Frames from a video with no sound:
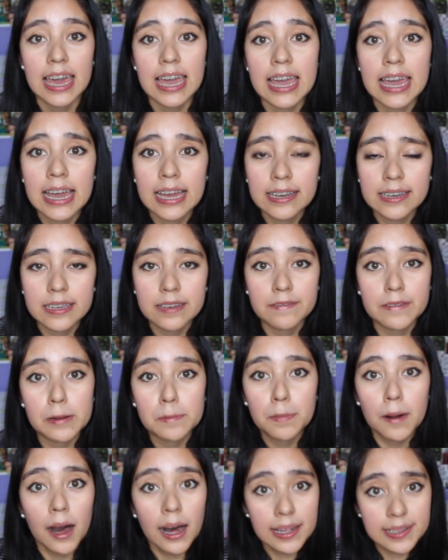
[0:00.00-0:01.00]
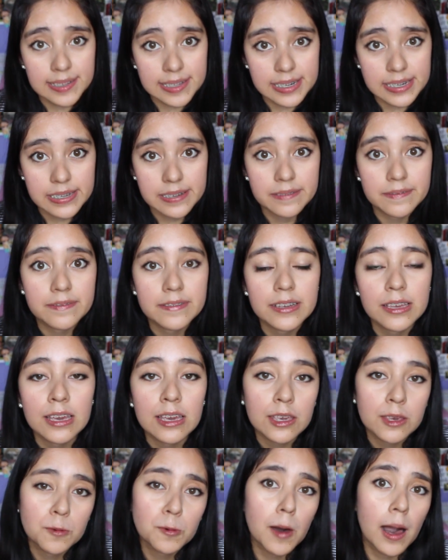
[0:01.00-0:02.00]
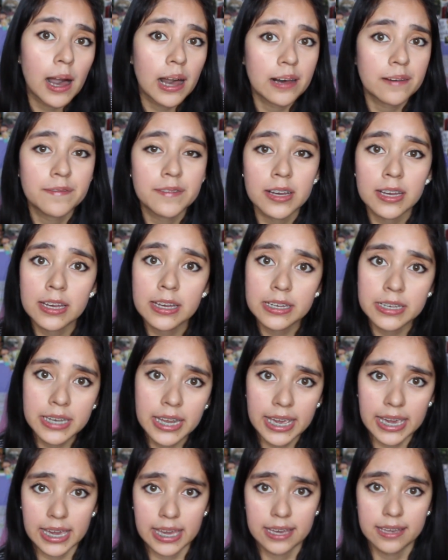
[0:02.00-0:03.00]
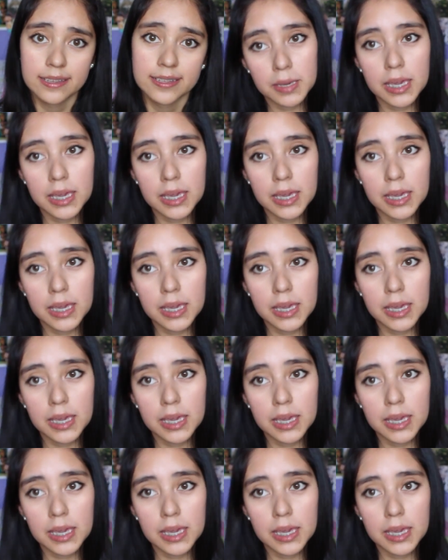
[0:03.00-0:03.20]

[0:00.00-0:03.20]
And if you're positive, you will have a good day.